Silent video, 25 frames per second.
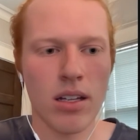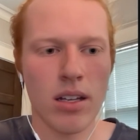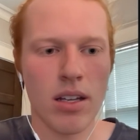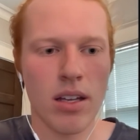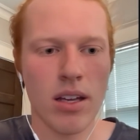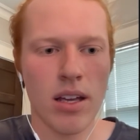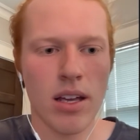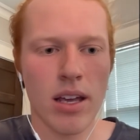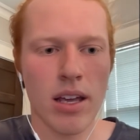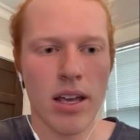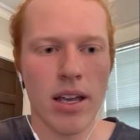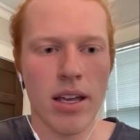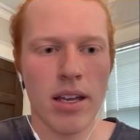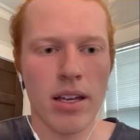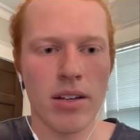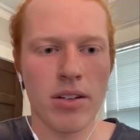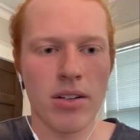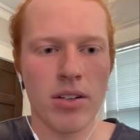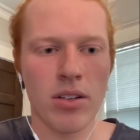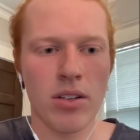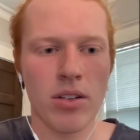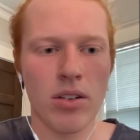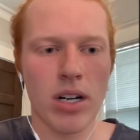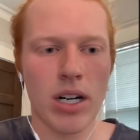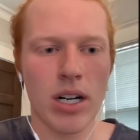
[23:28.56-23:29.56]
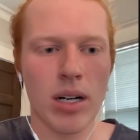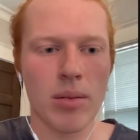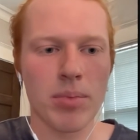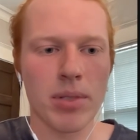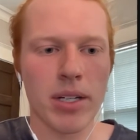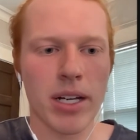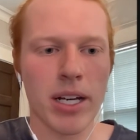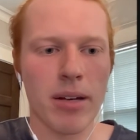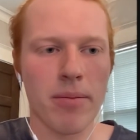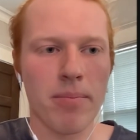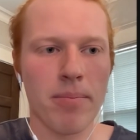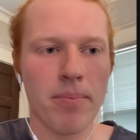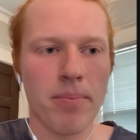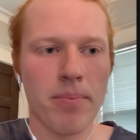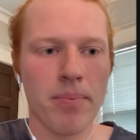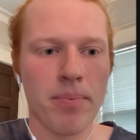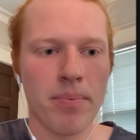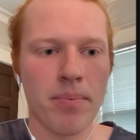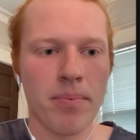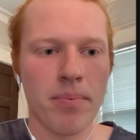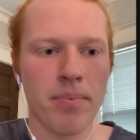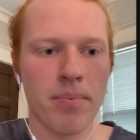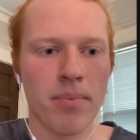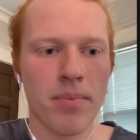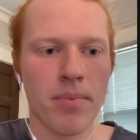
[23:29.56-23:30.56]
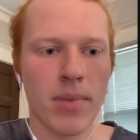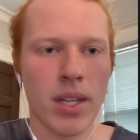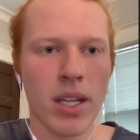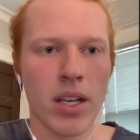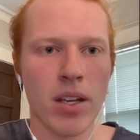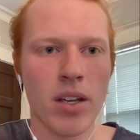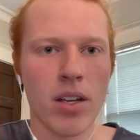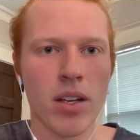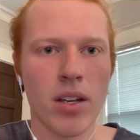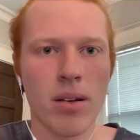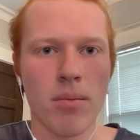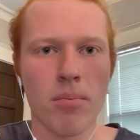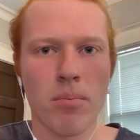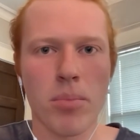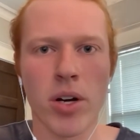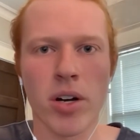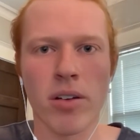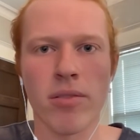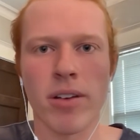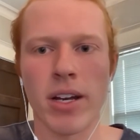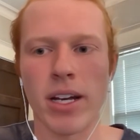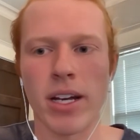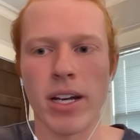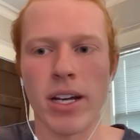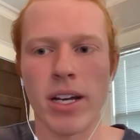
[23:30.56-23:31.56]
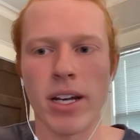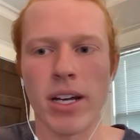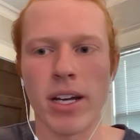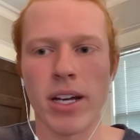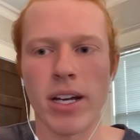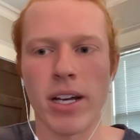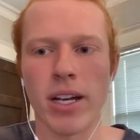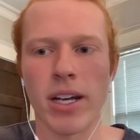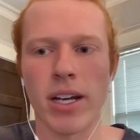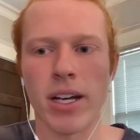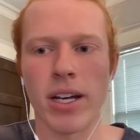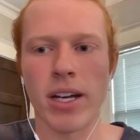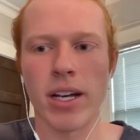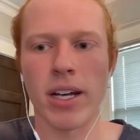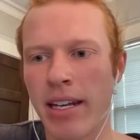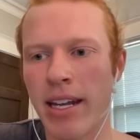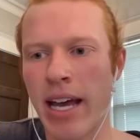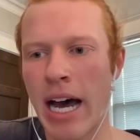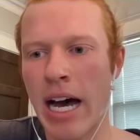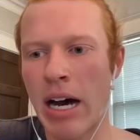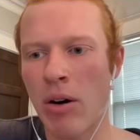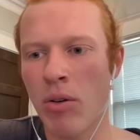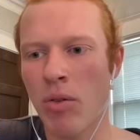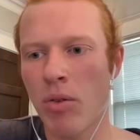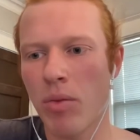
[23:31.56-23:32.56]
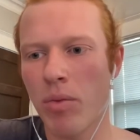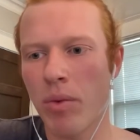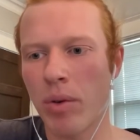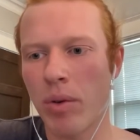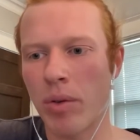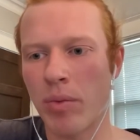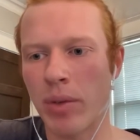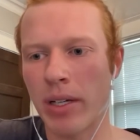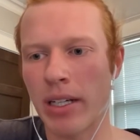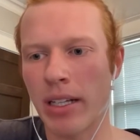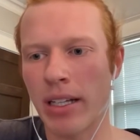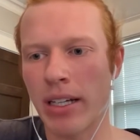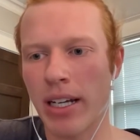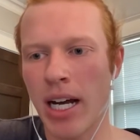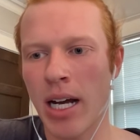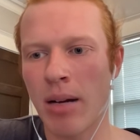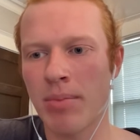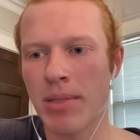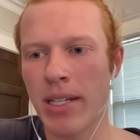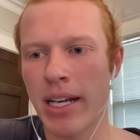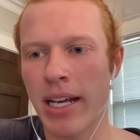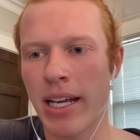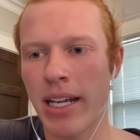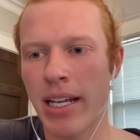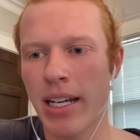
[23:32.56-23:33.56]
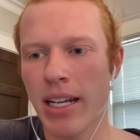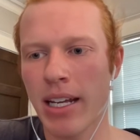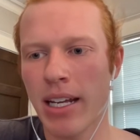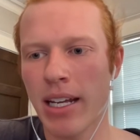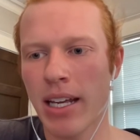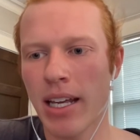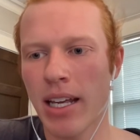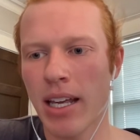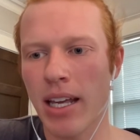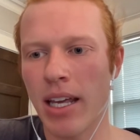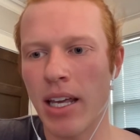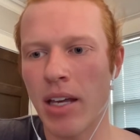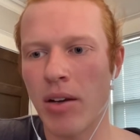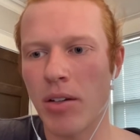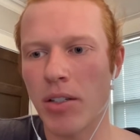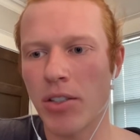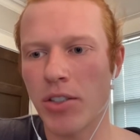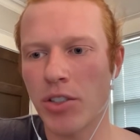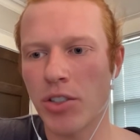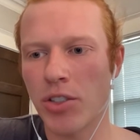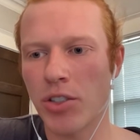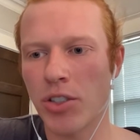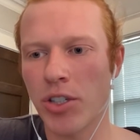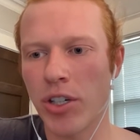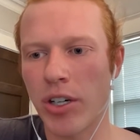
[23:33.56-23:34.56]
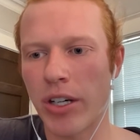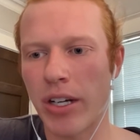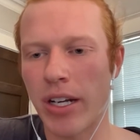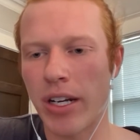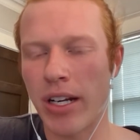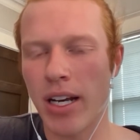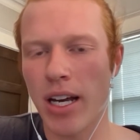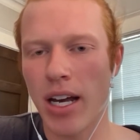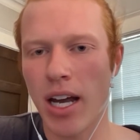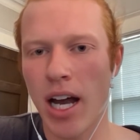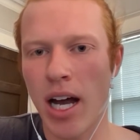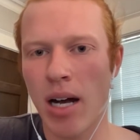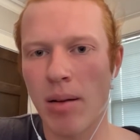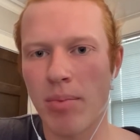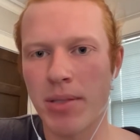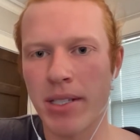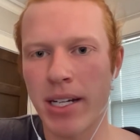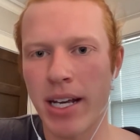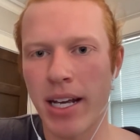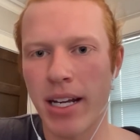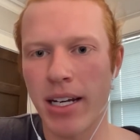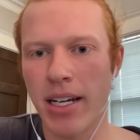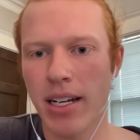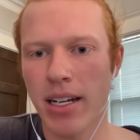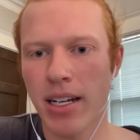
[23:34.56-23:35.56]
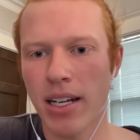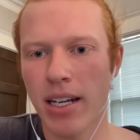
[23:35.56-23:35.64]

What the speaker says: handle update. Perfect. And now when we click update, it should update.